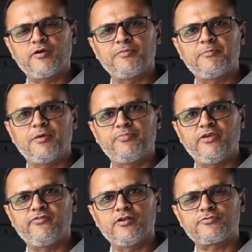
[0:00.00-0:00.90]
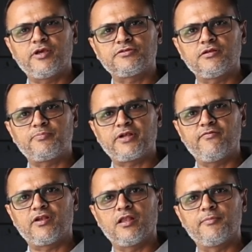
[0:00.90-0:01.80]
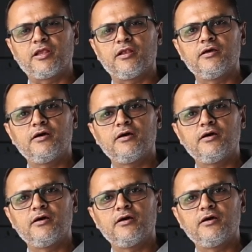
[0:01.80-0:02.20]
MMP Filtration Private Limited.